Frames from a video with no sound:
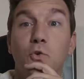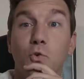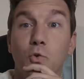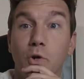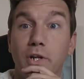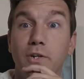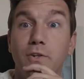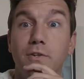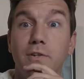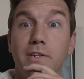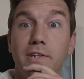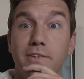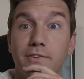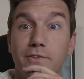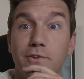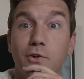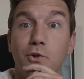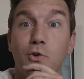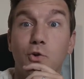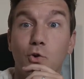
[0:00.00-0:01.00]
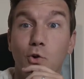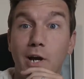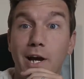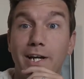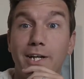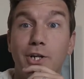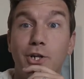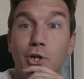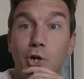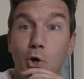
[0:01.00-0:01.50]
Cradle is the
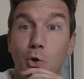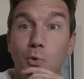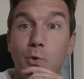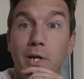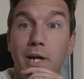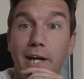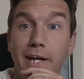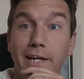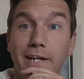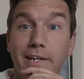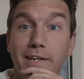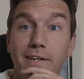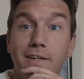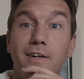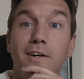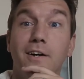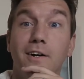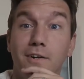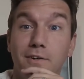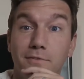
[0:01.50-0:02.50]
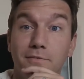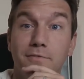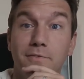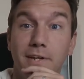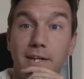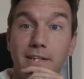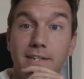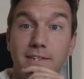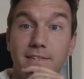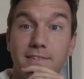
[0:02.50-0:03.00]
crack cocaine of
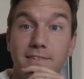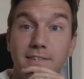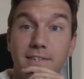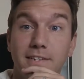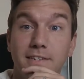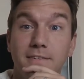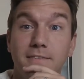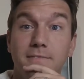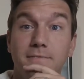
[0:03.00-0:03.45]
fantasy.